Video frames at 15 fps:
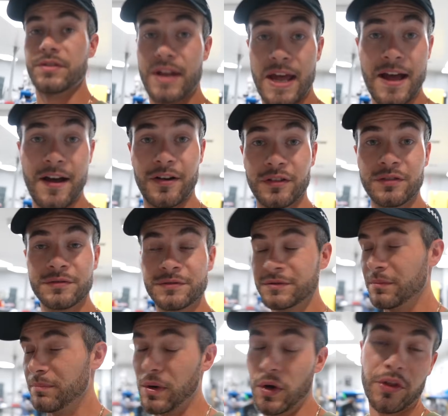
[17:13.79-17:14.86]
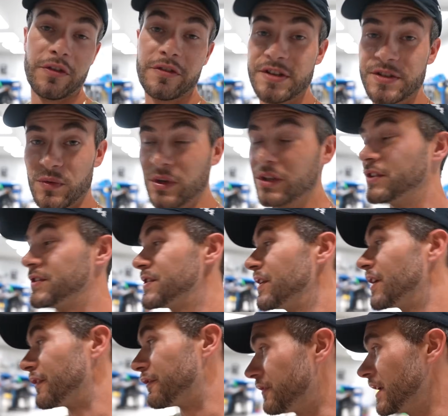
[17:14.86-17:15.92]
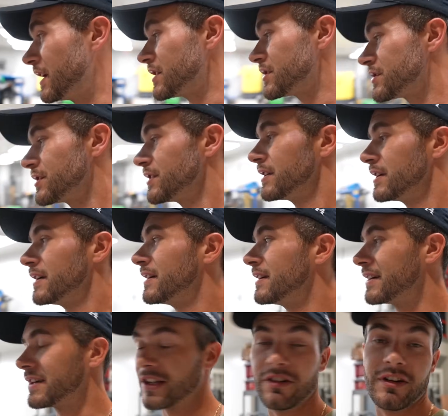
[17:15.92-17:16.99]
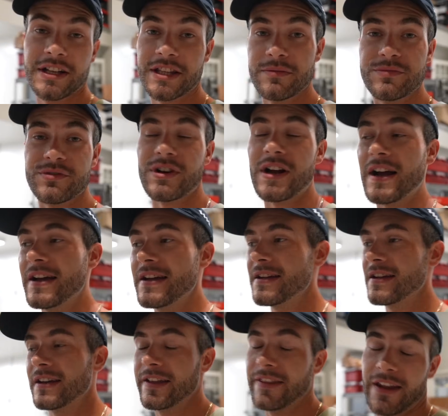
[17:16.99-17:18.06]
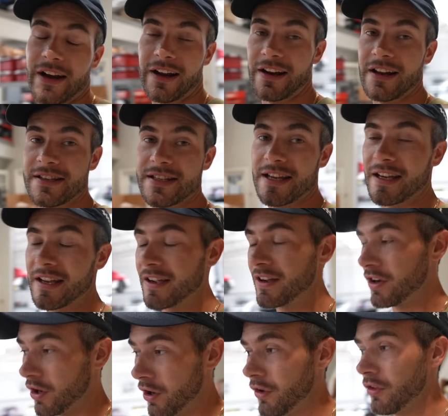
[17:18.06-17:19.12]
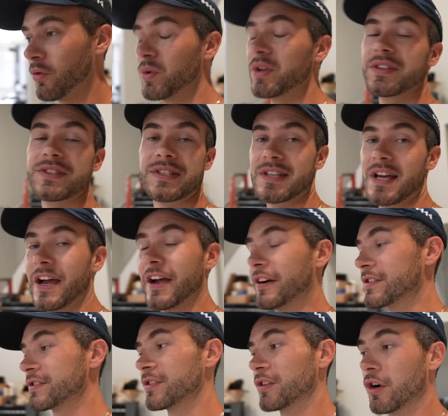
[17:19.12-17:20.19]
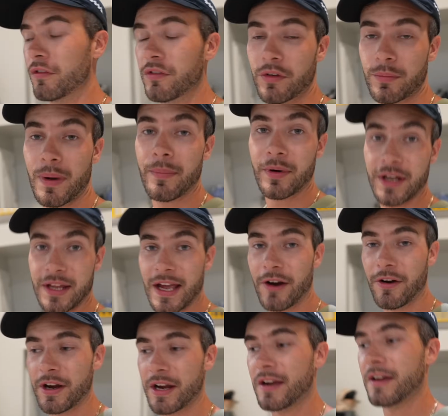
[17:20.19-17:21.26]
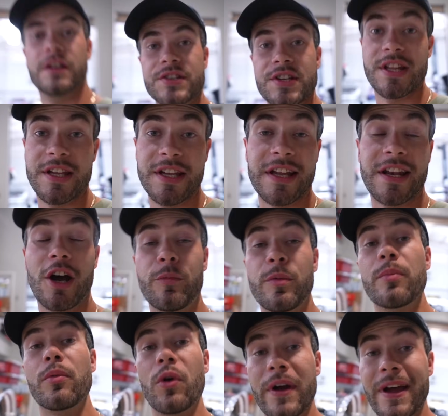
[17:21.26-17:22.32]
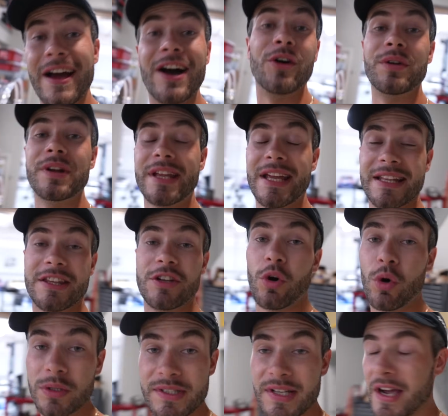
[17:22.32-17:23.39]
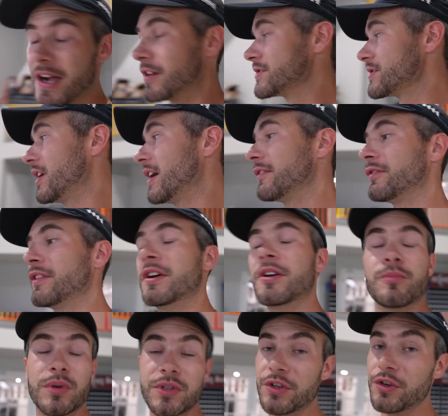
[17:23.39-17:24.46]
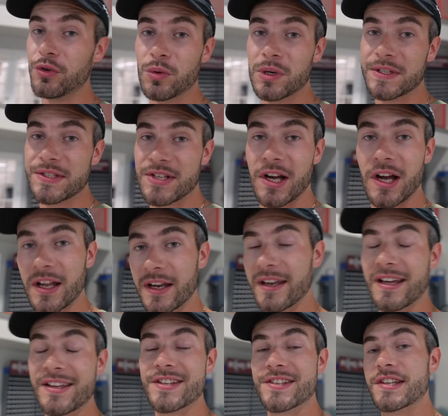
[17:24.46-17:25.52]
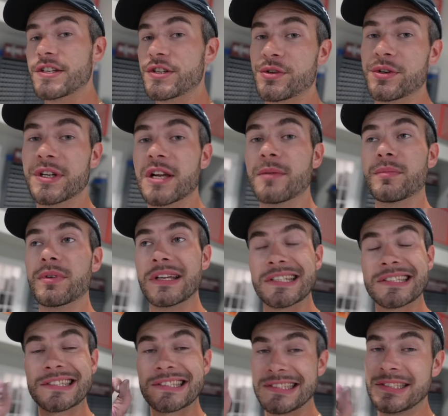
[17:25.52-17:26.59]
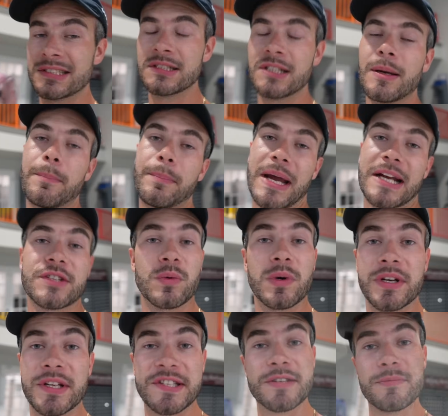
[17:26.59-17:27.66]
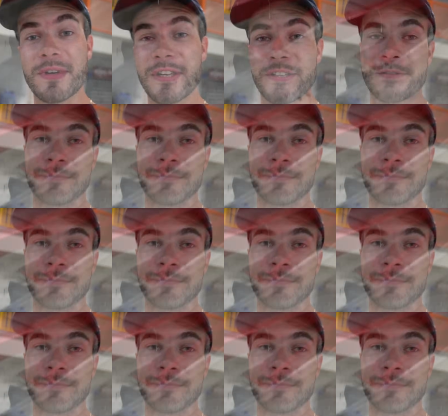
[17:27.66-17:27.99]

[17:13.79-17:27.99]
now both of these wheels are finished. Gonna let them dry, and then I'm gonna take all the wheels and tires over to my buddy Eric so that he can help your boy out, get the old tires off, put the new ones on, and the Century can be back to where it needs to be.